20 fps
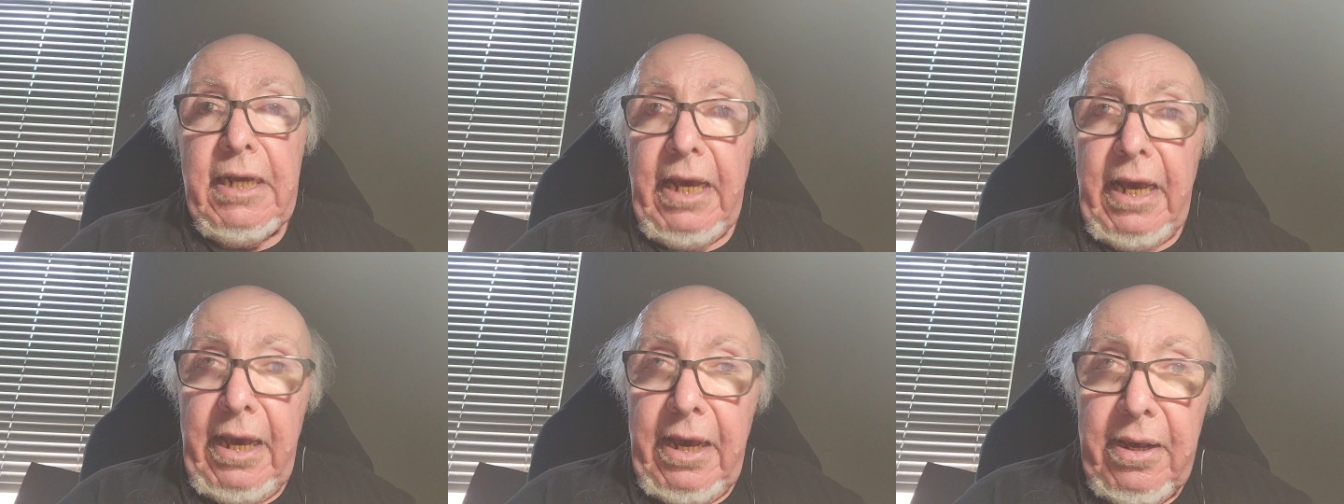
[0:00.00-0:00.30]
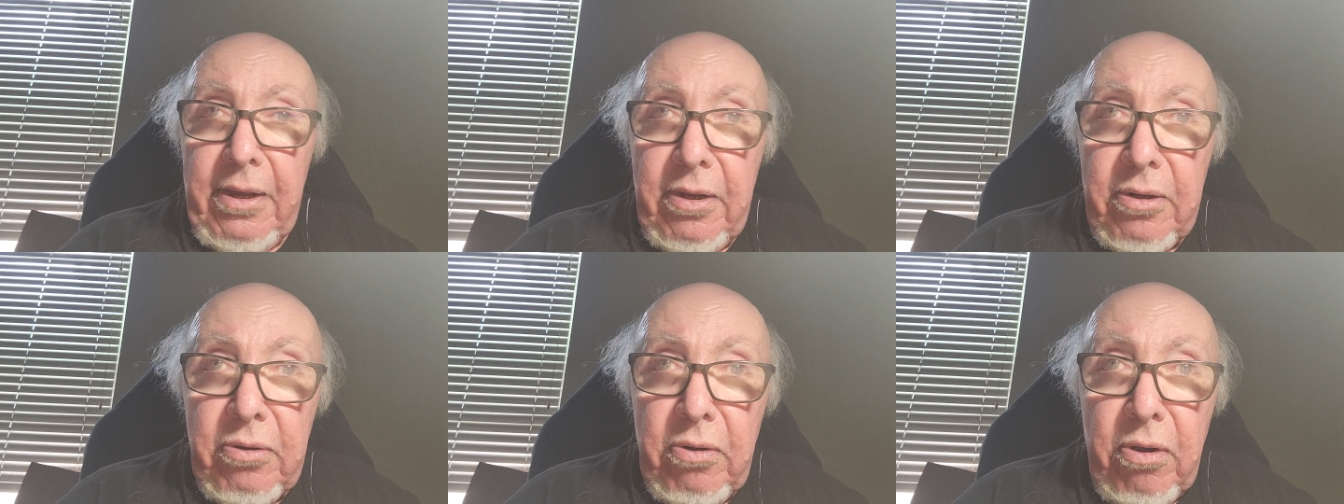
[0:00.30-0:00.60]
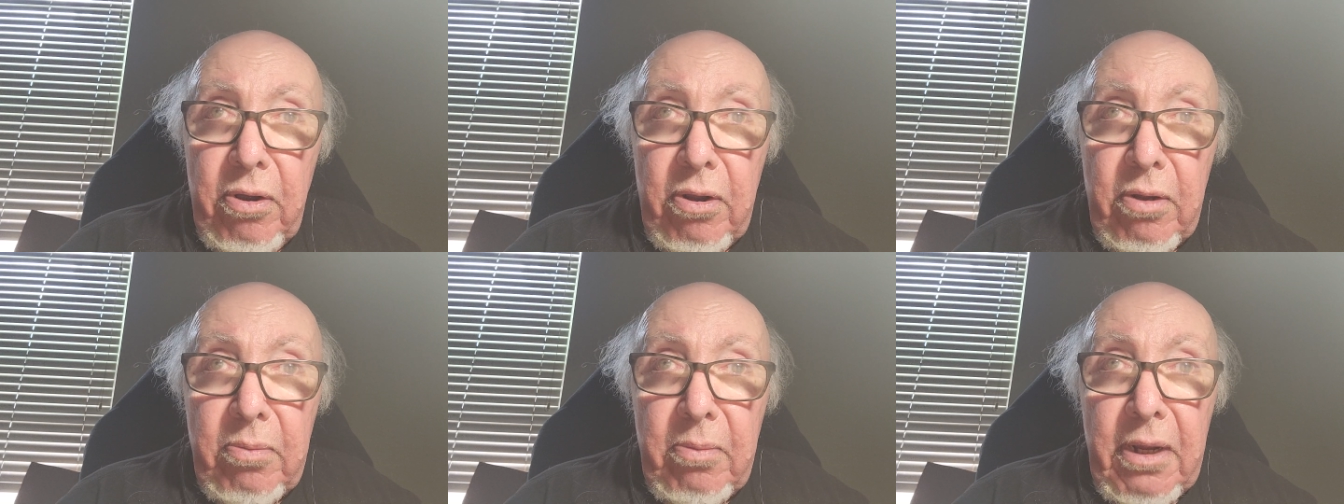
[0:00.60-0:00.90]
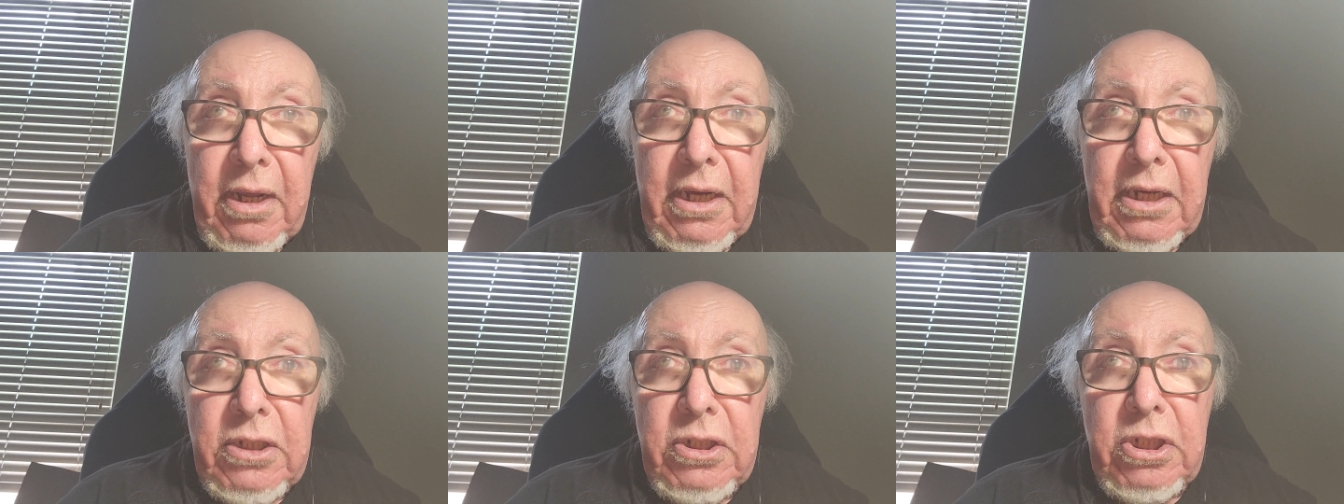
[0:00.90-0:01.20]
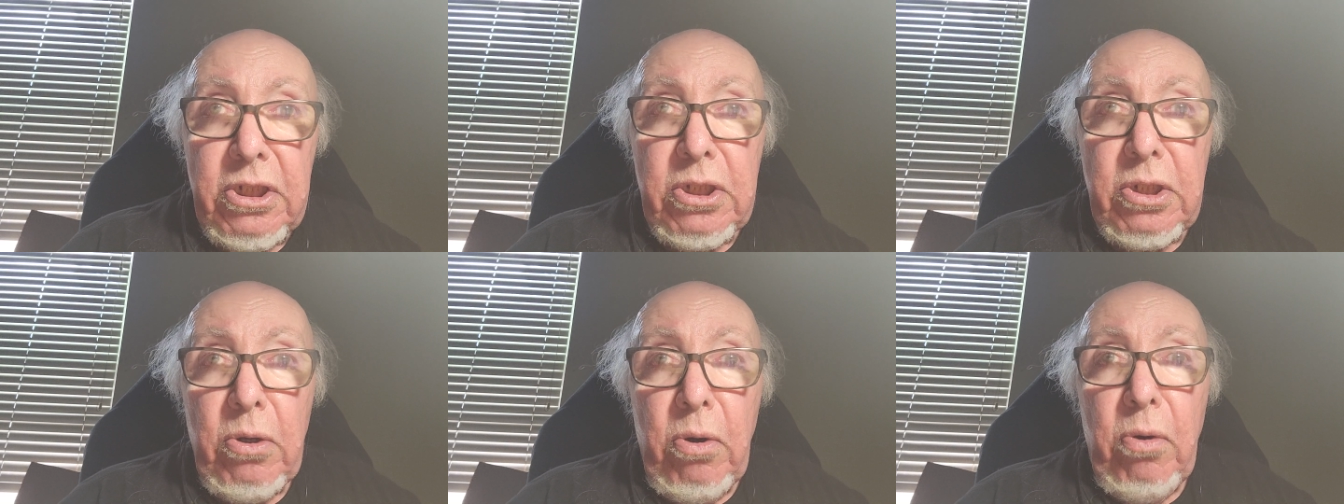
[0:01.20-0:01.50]
and all my
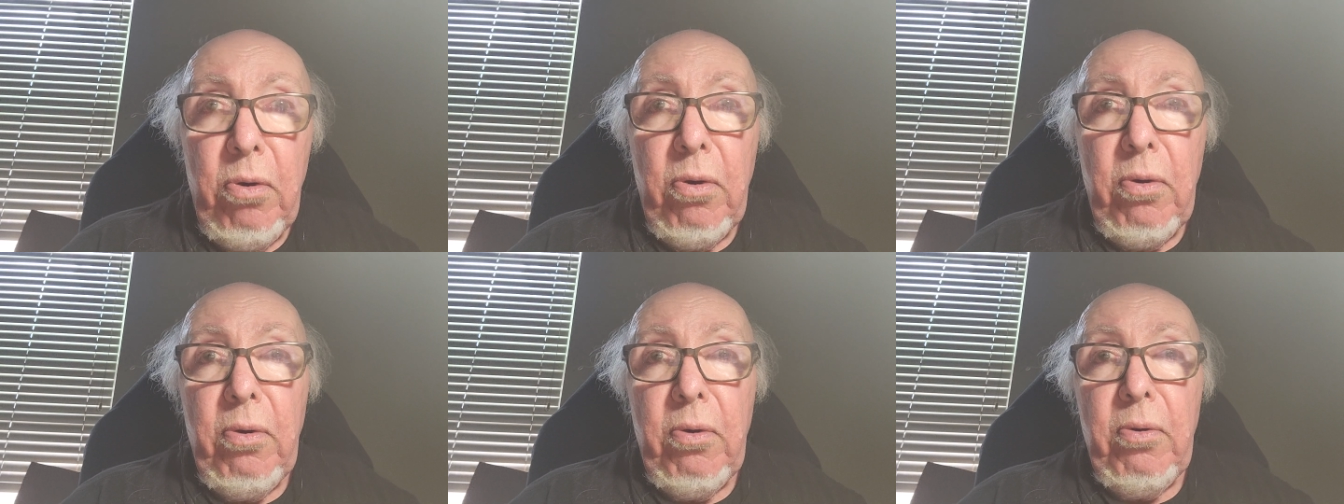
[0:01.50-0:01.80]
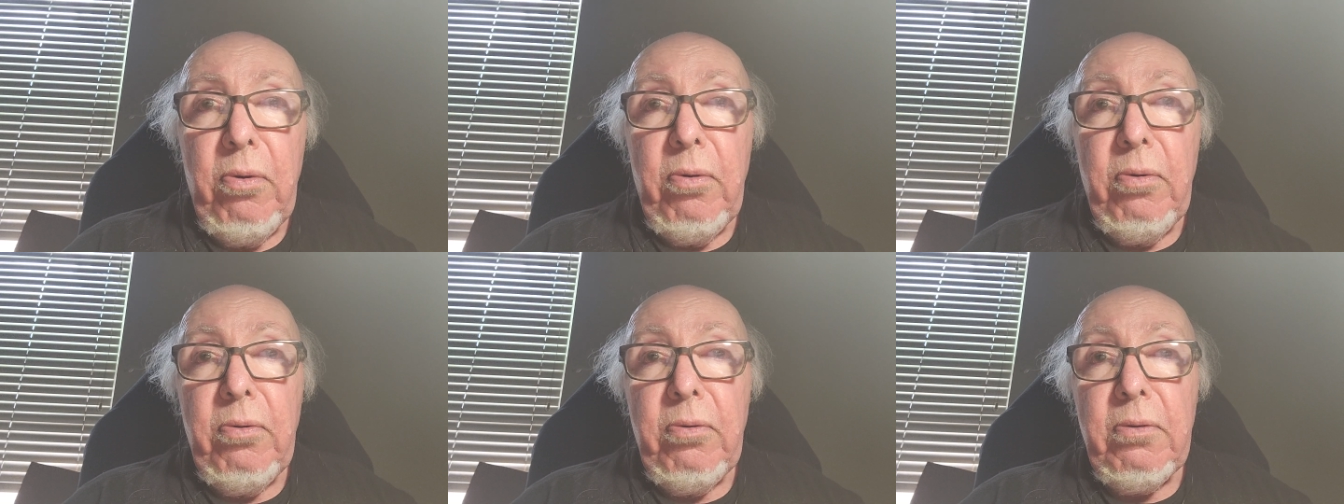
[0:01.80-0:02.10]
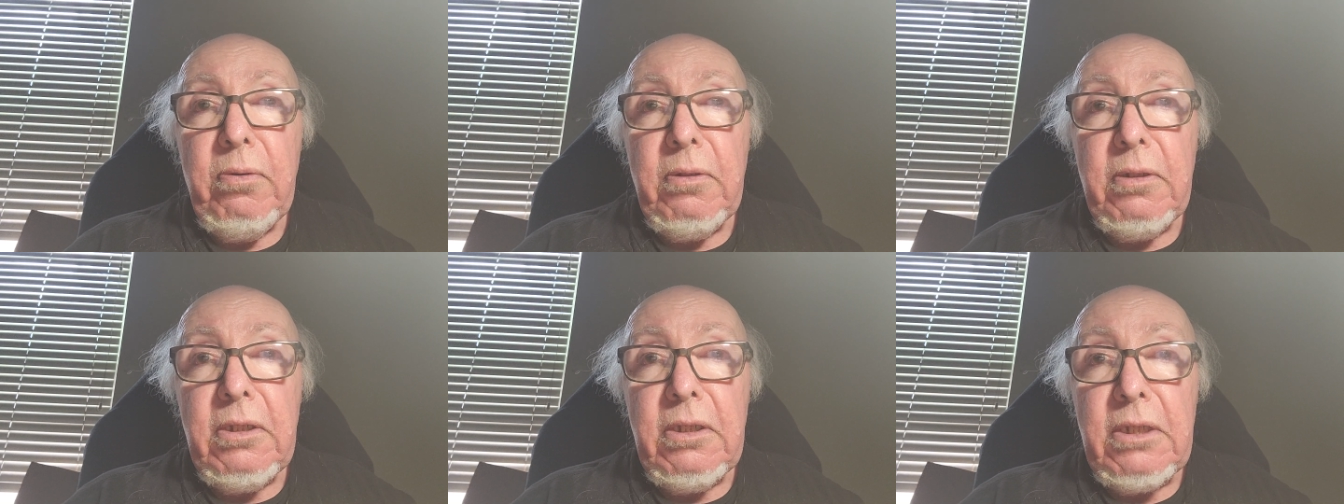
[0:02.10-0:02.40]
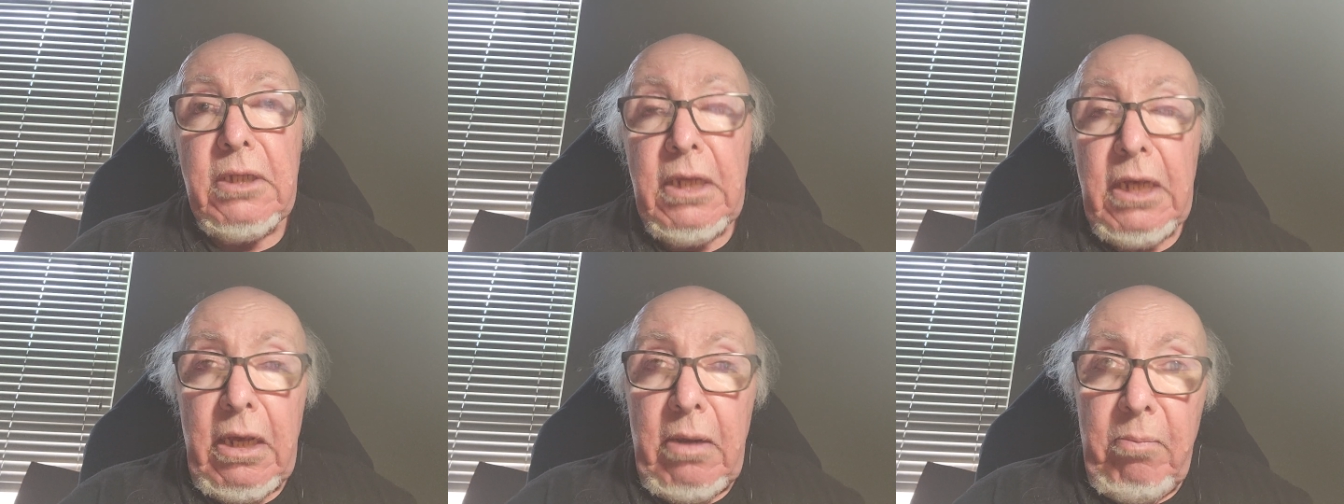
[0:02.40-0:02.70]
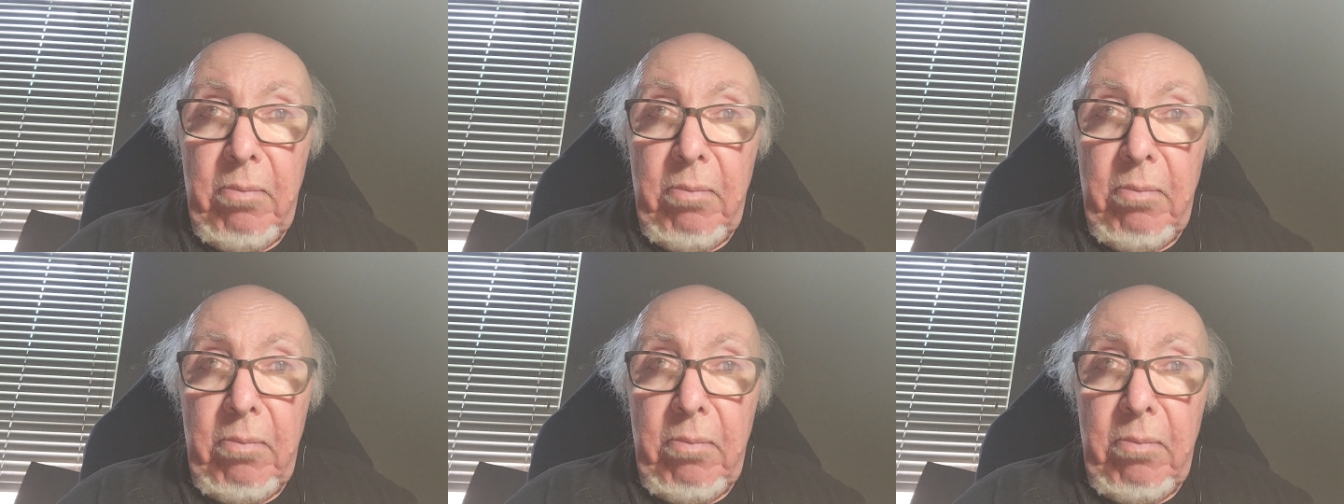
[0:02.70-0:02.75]
soul,